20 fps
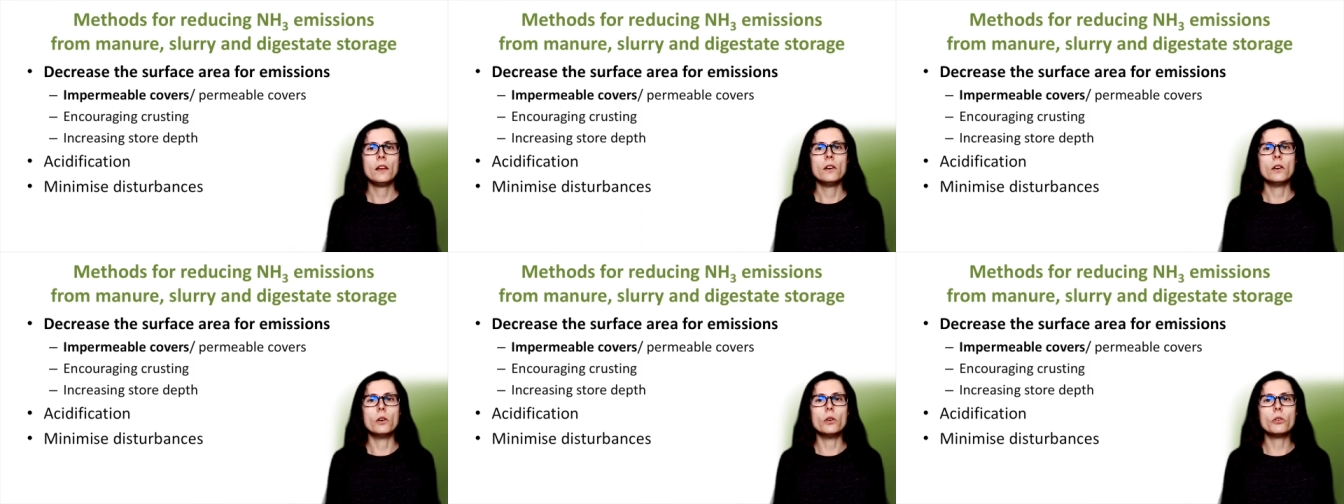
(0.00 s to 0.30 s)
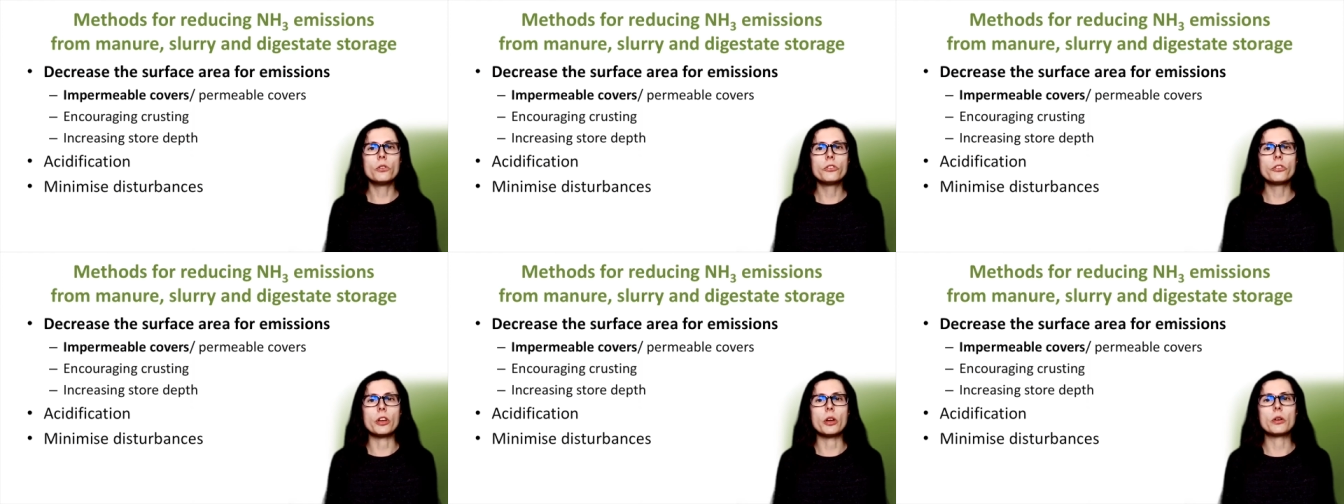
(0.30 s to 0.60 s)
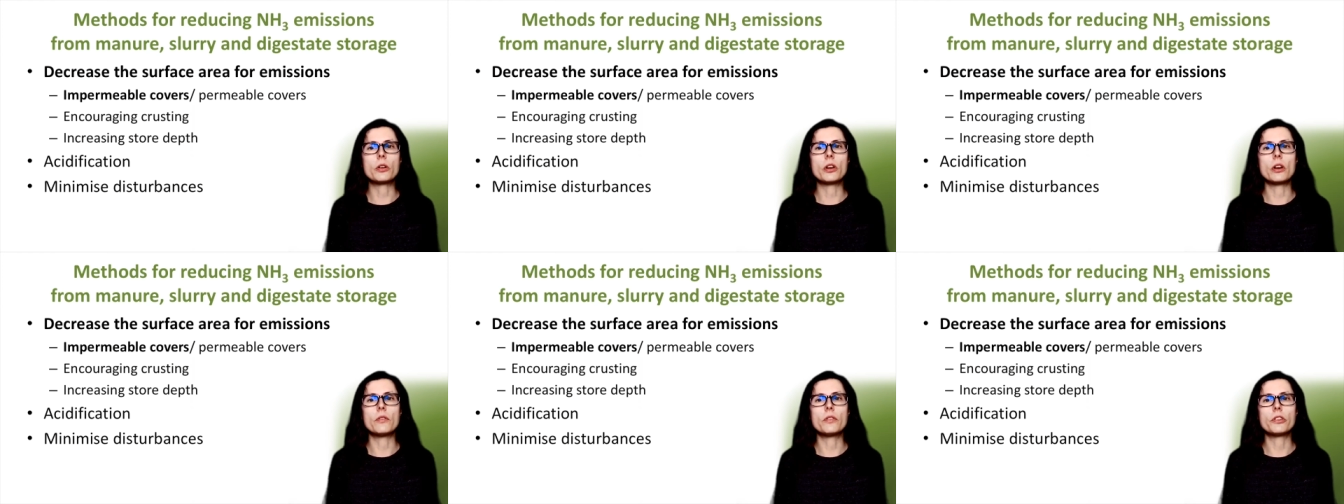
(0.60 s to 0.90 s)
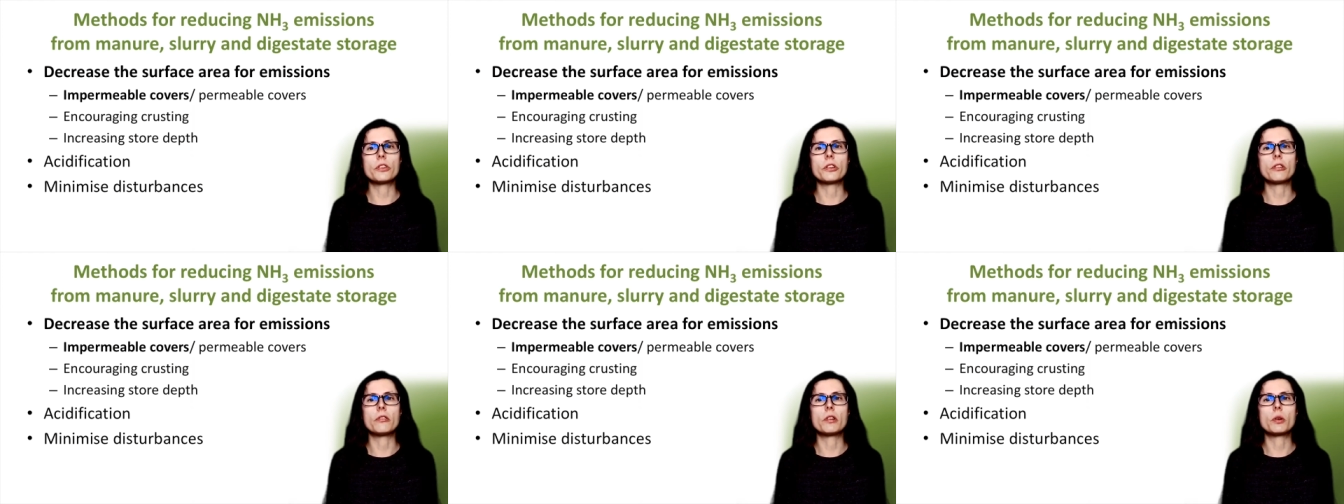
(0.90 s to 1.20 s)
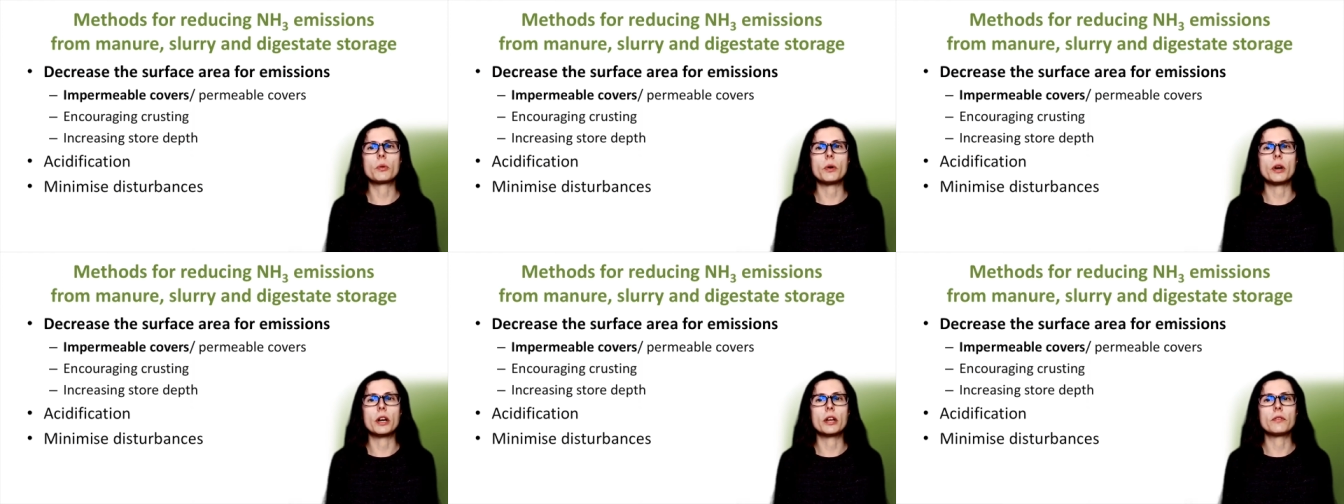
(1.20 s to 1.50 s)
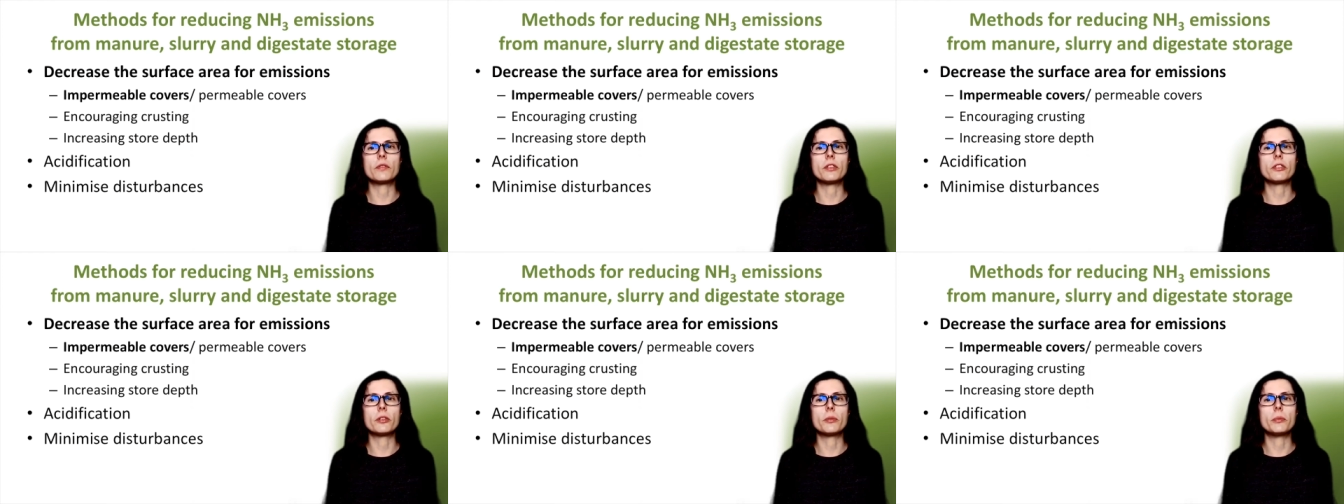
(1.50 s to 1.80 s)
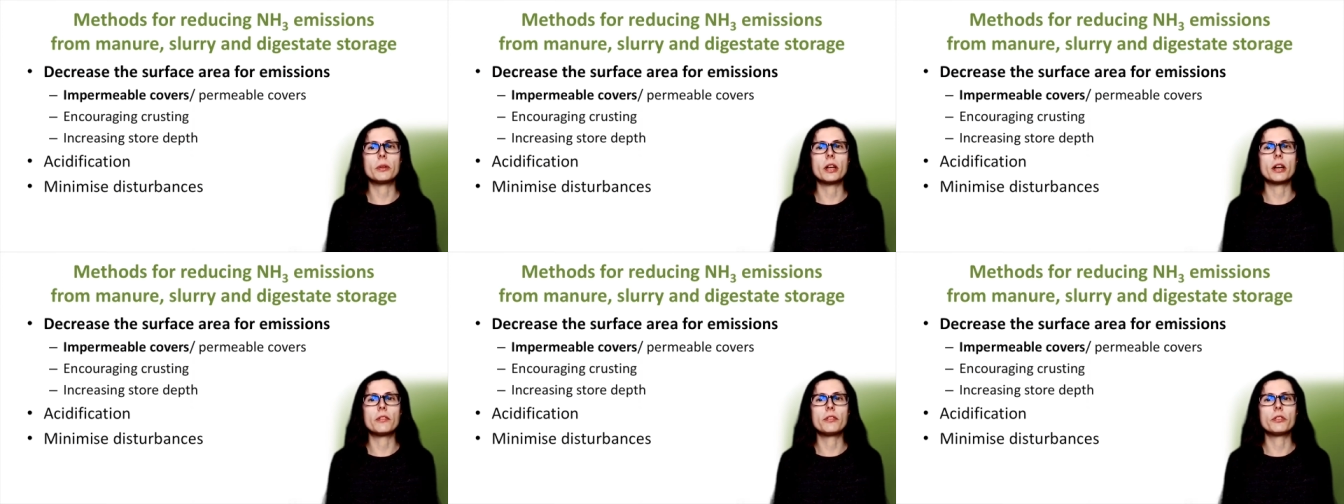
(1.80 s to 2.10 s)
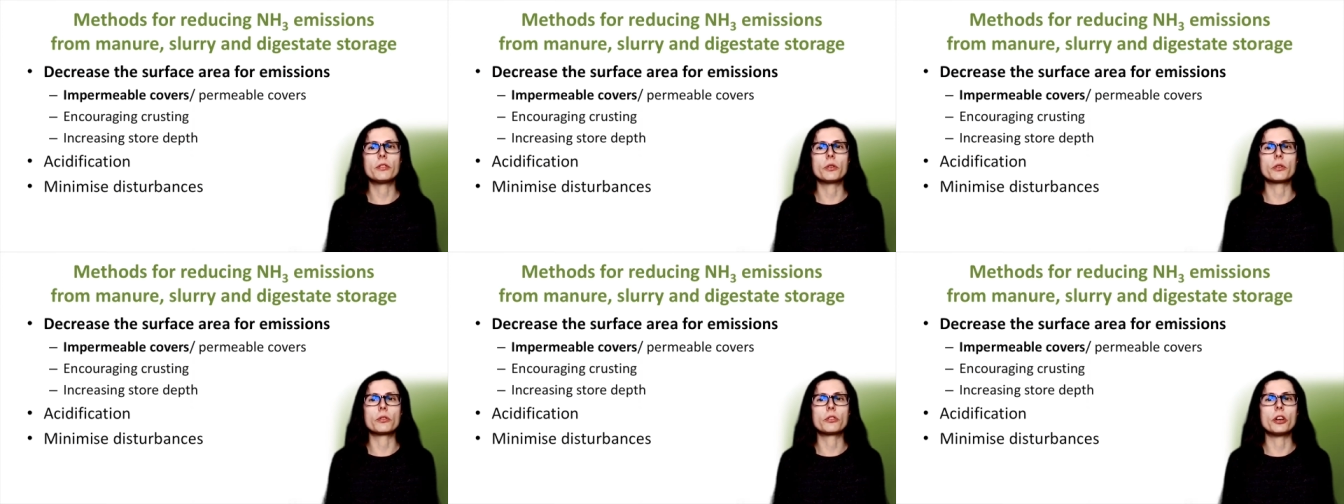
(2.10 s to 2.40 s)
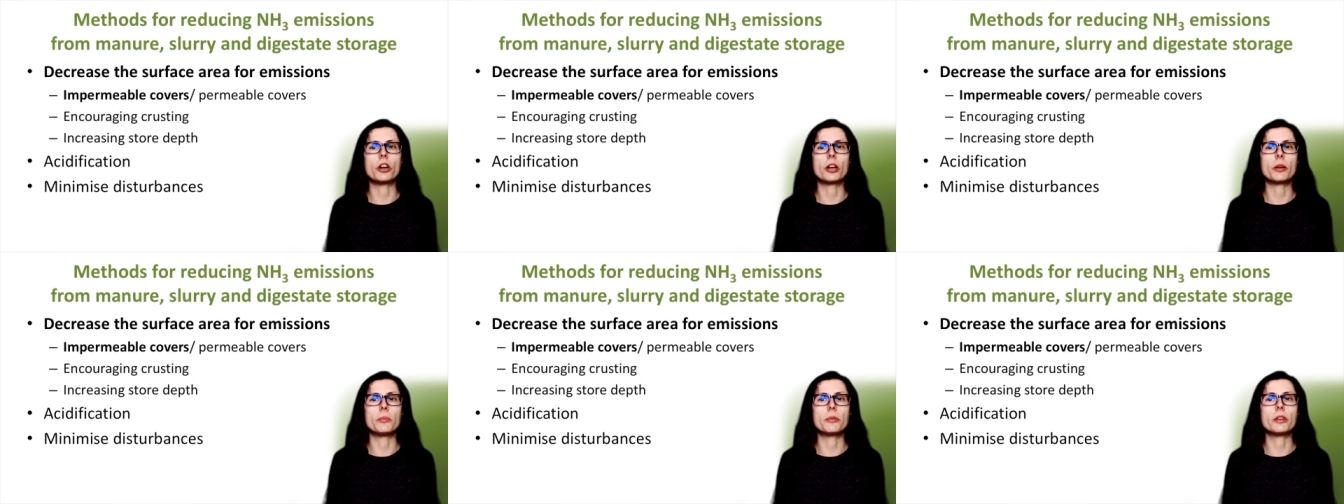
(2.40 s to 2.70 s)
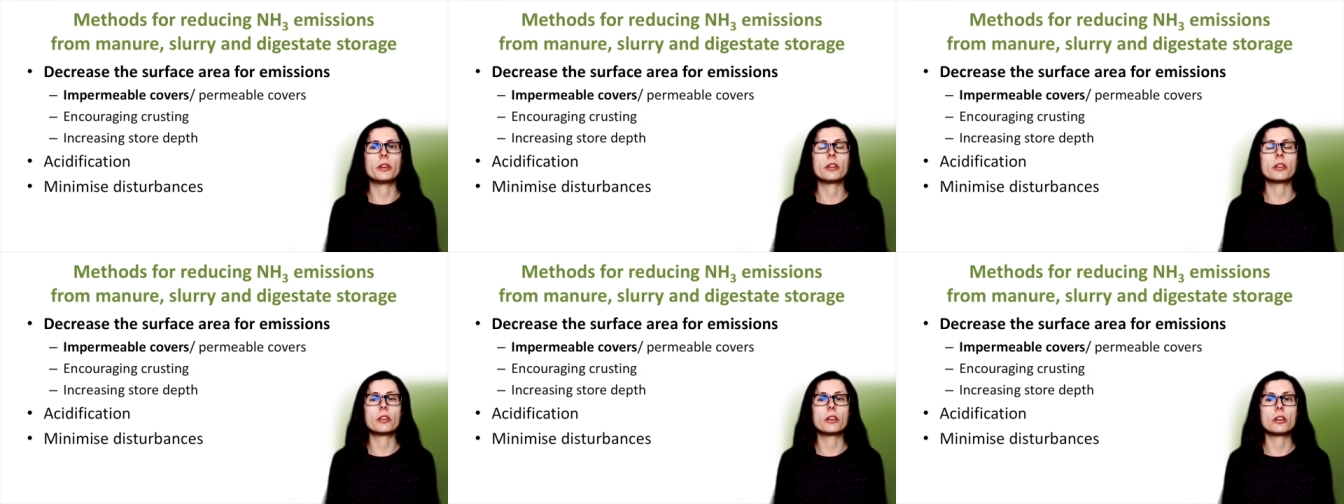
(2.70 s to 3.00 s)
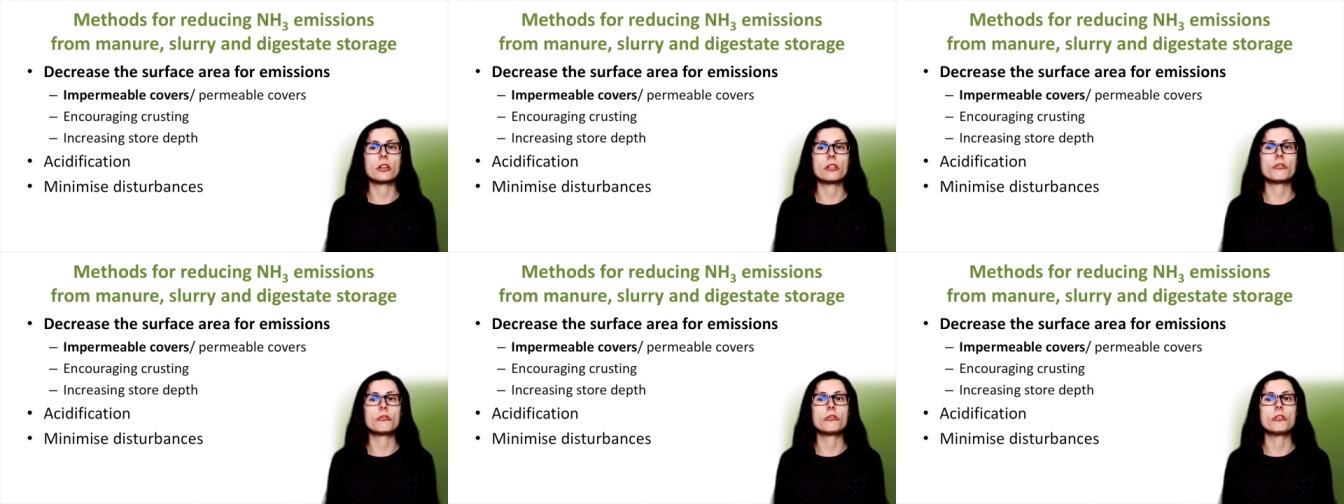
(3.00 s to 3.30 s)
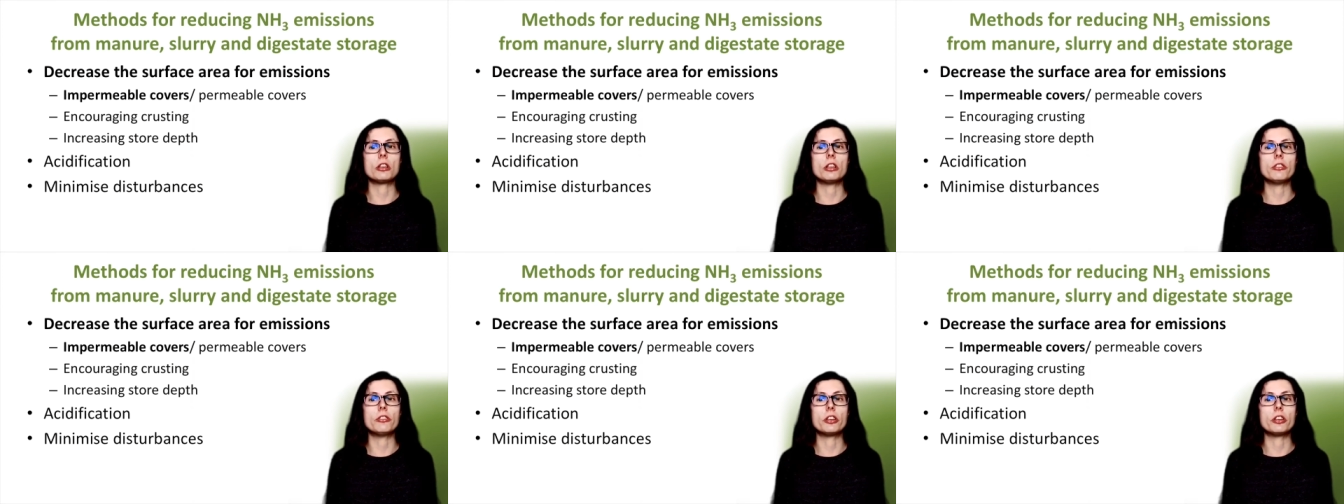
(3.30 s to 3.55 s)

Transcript: Also, covers are required for some livestock types in other countries,